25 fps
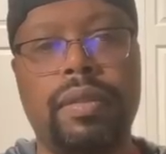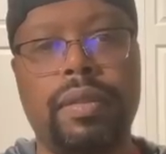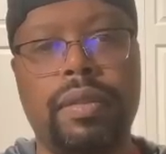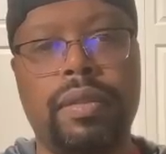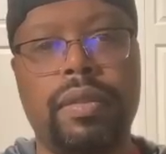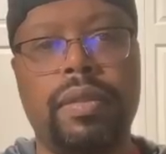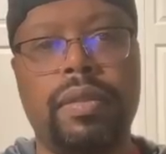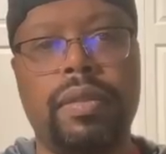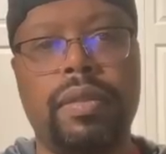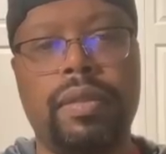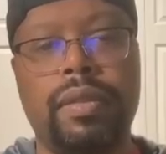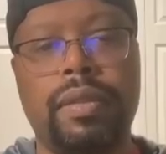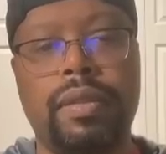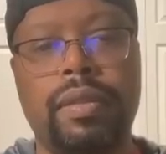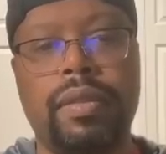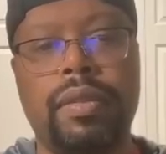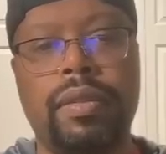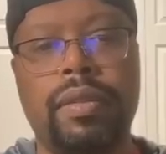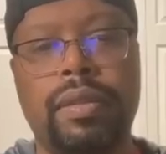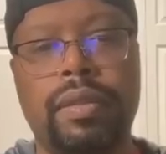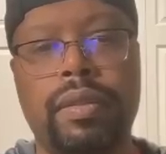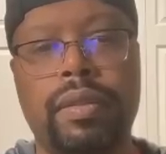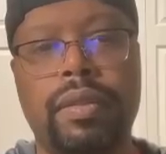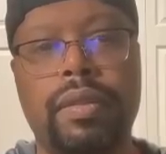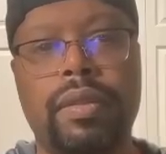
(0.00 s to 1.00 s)

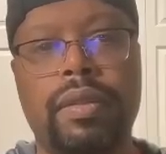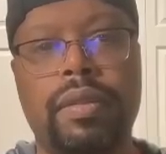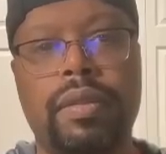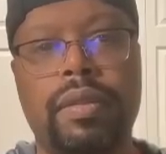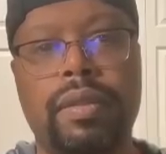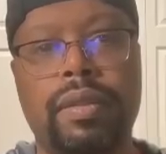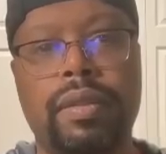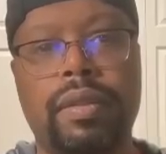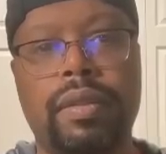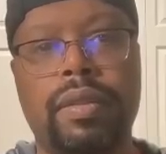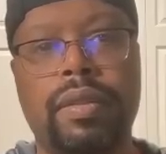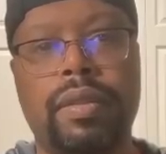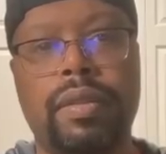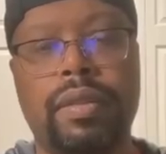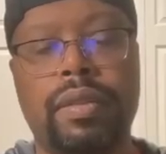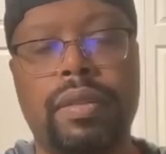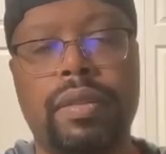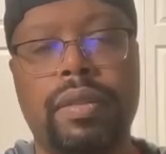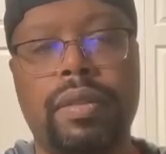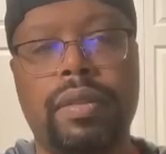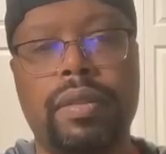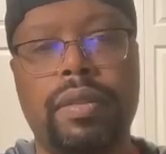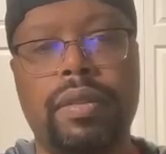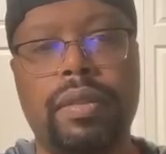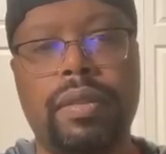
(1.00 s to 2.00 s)

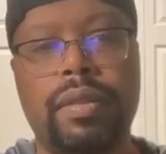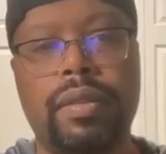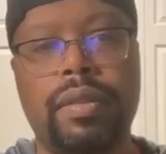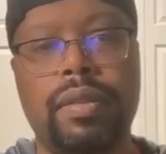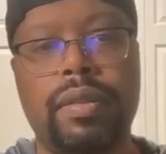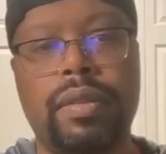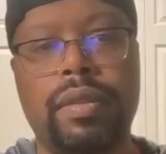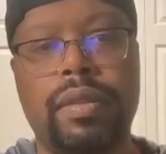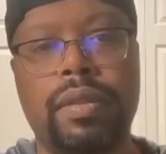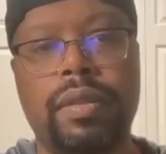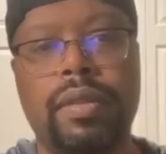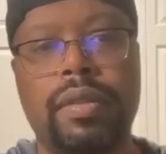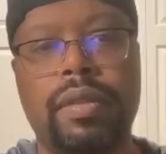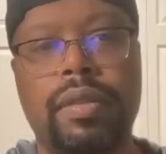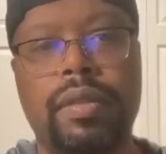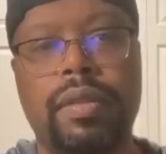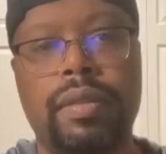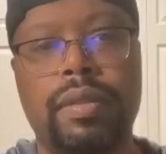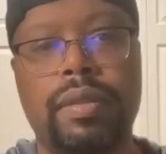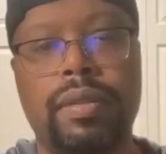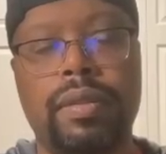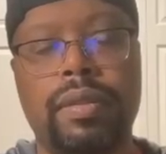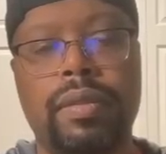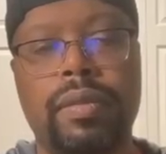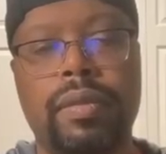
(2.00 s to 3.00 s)

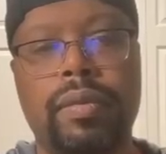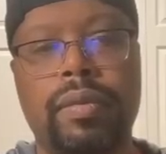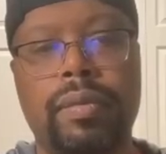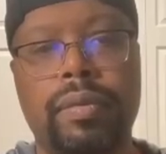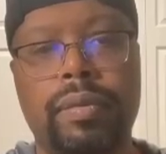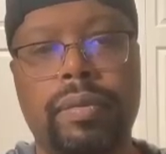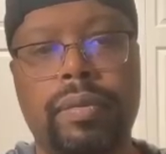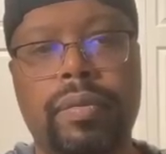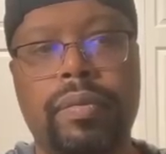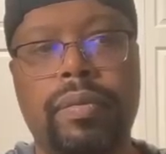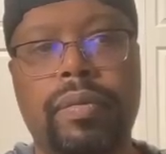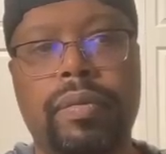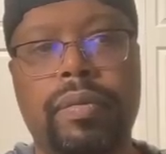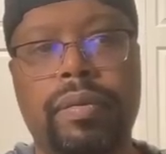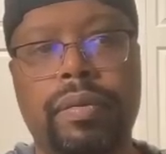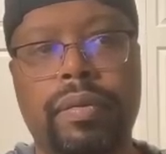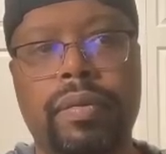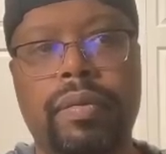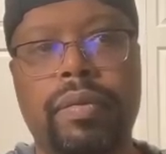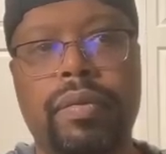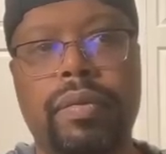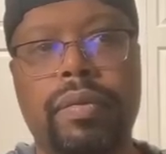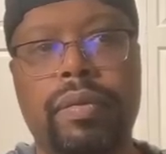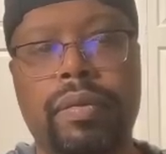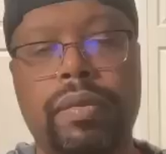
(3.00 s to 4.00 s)

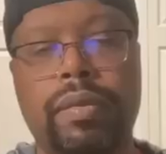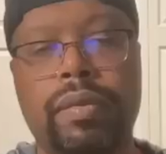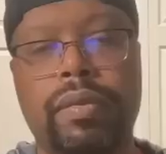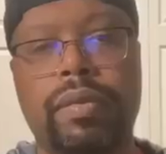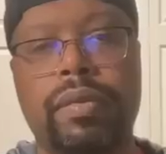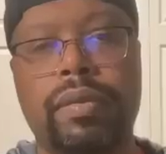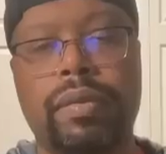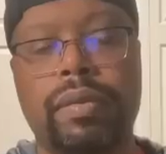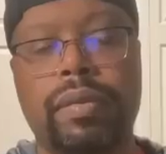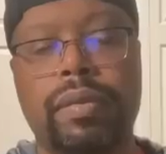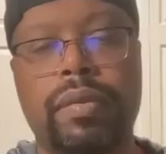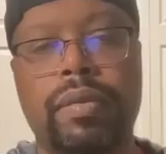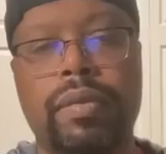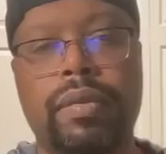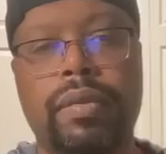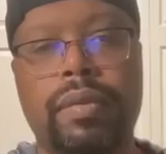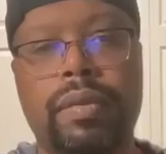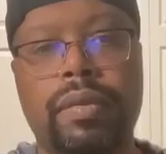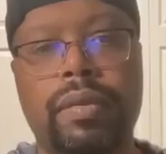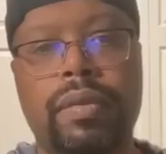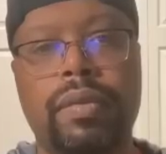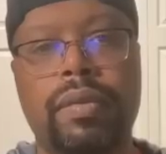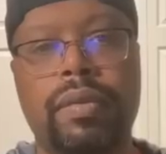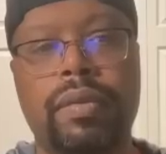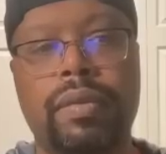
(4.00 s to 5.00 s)

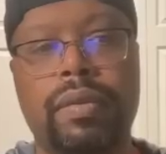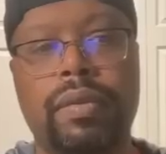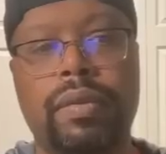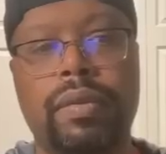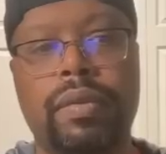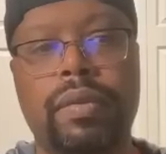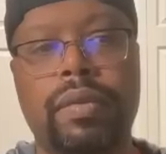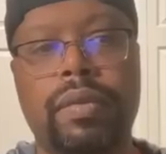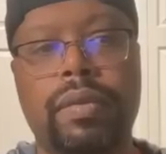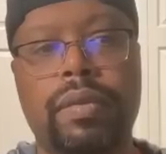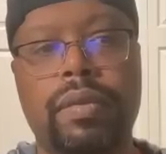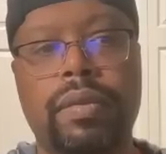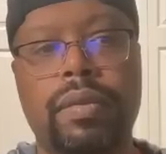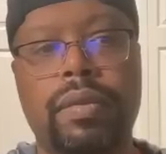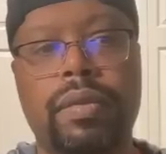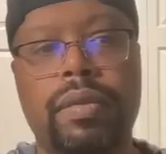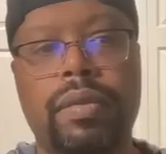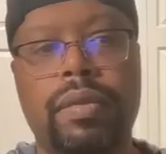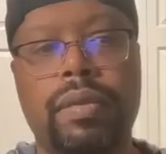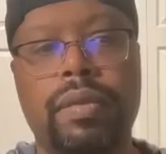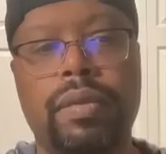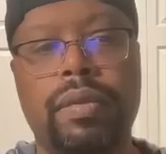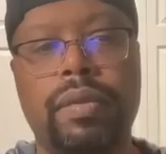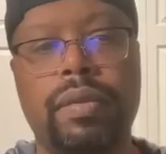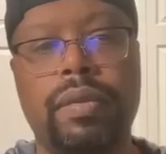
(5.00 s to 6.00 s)

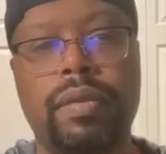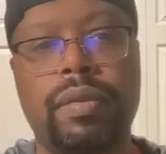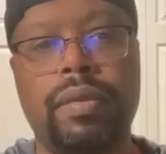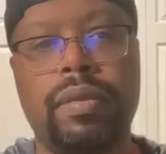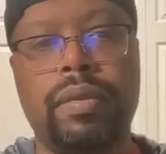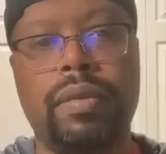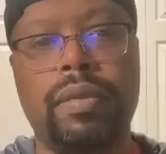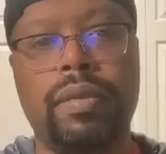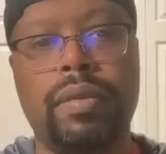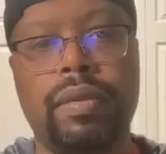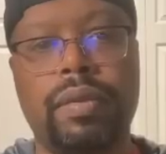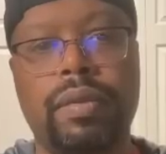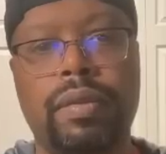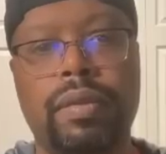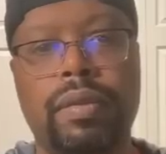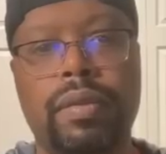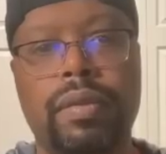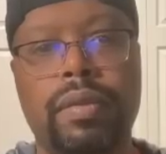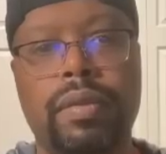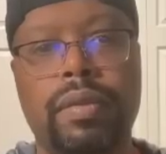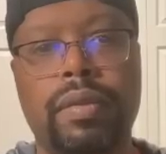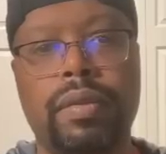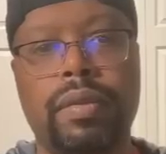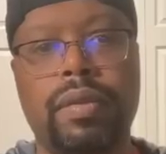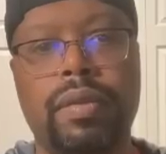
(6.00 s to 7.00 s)

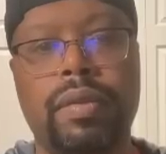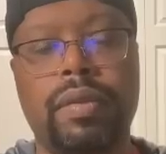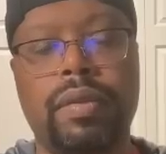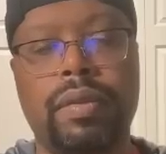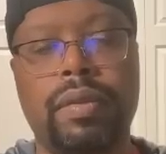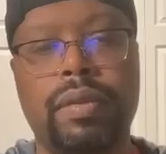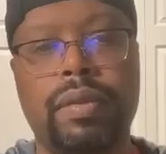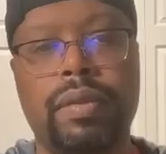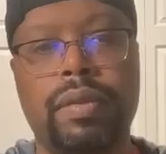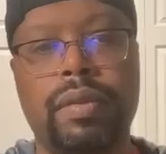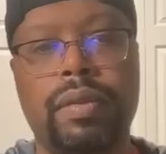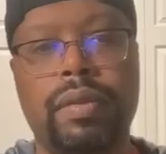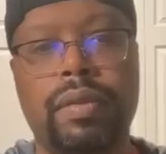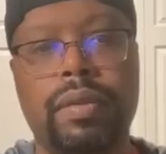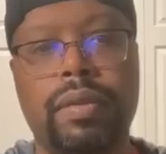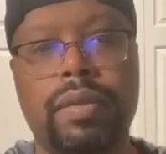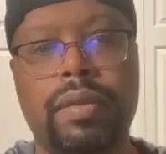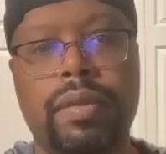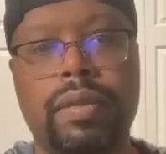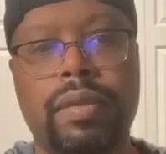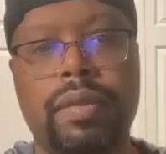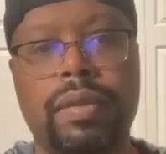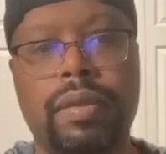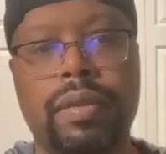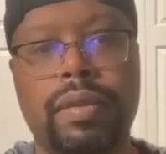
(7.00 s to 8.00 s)
This person isn't speaking.